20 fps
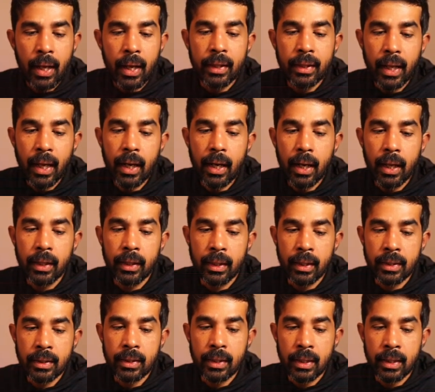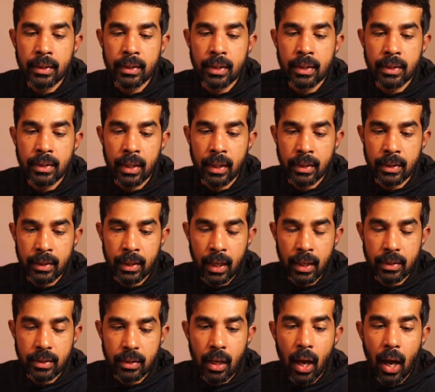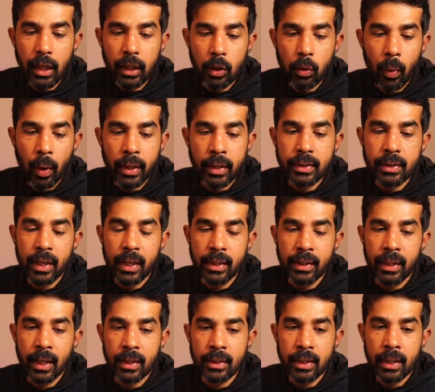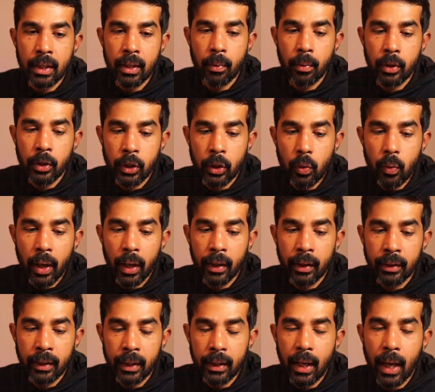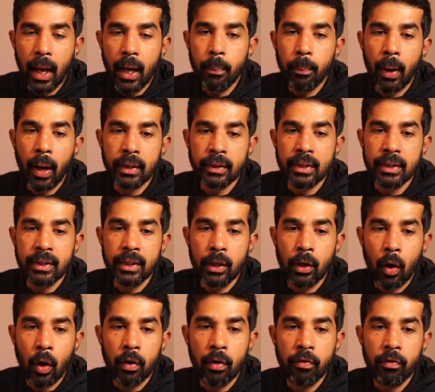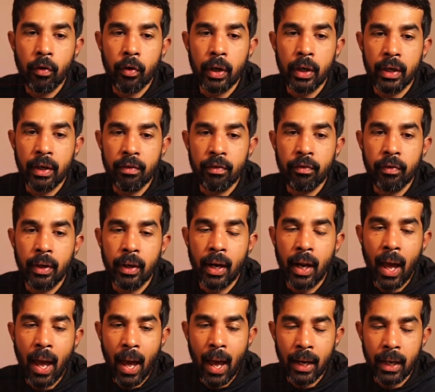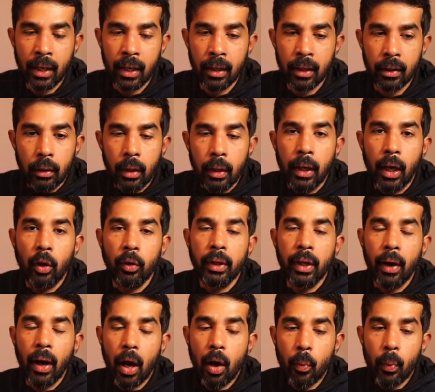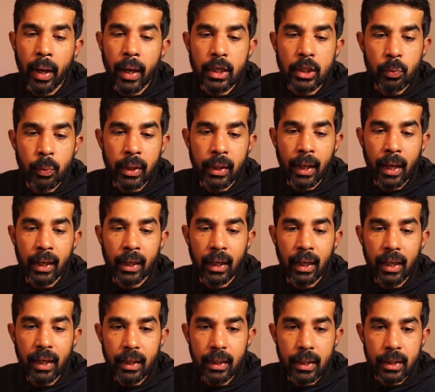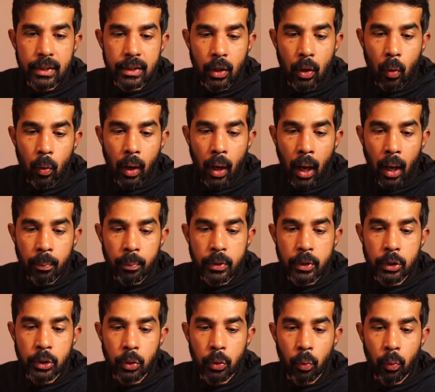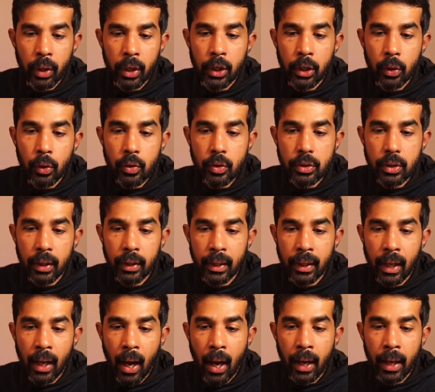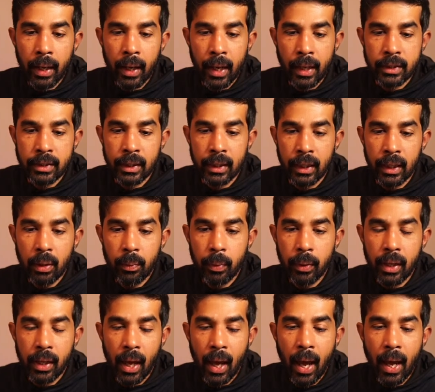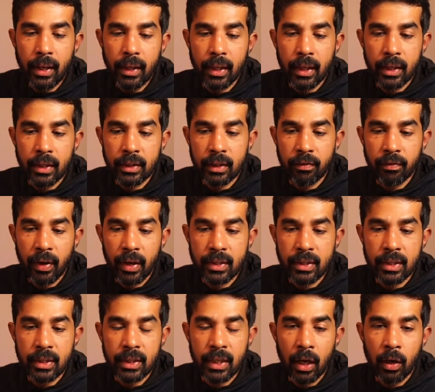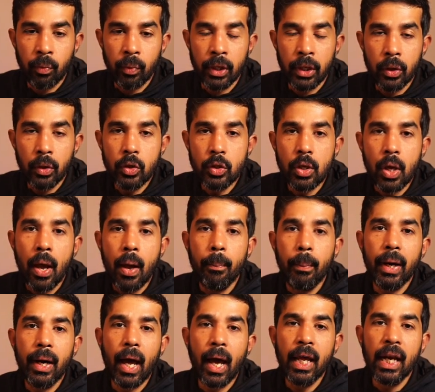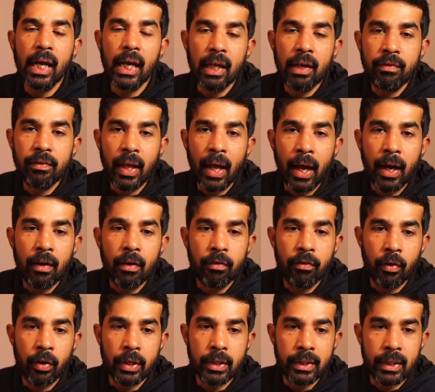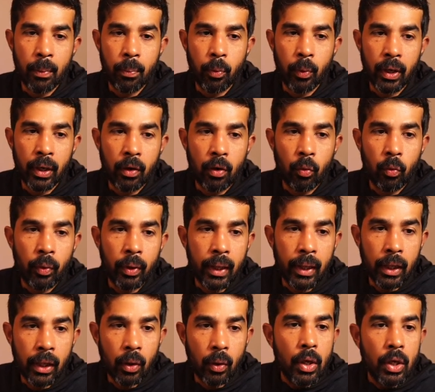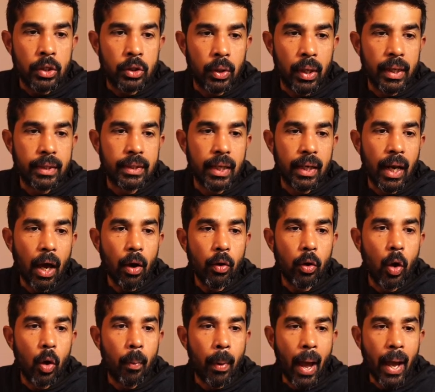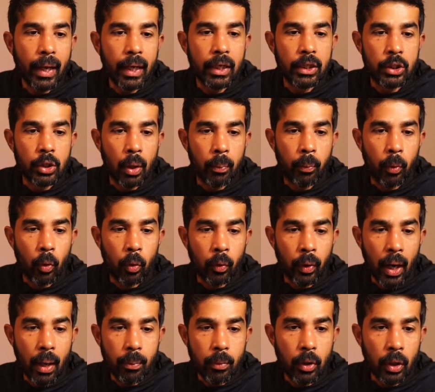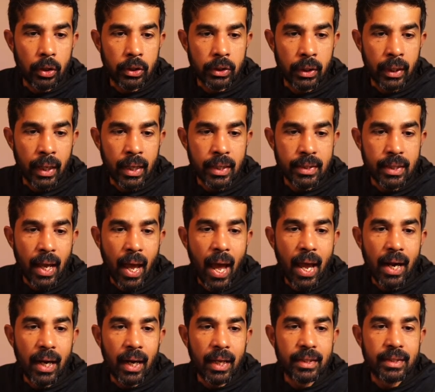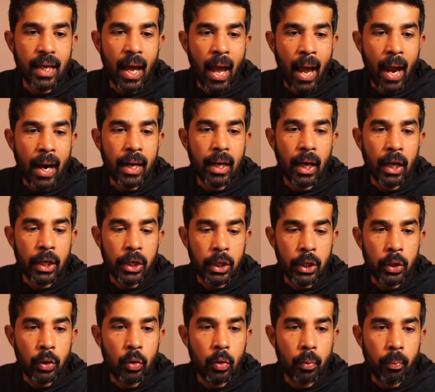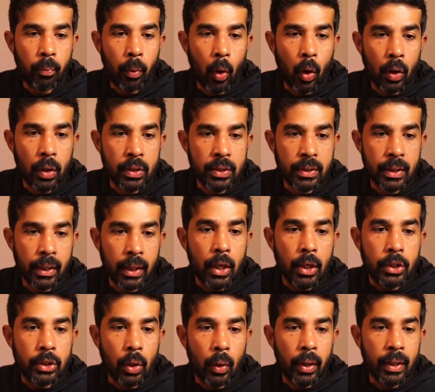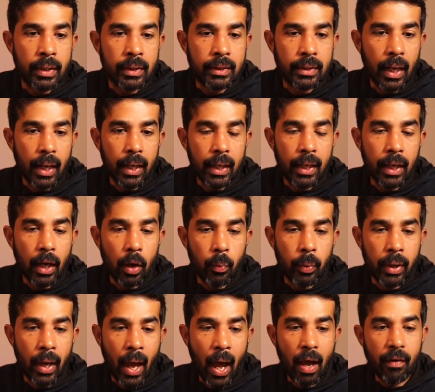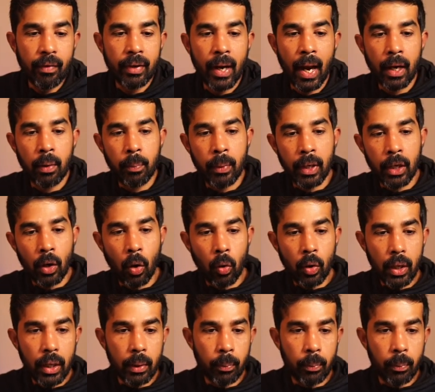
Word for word: then this is success. Otherwise, it doesn't do anything and passes it on for a different handler. Now, there are ways we can clean this code up to reuse the iHTTP and the interfaces that we use, but I leave that for a separate video. So let's now go back into our program.cs and let's add a new policy. So inside here, we have an admin only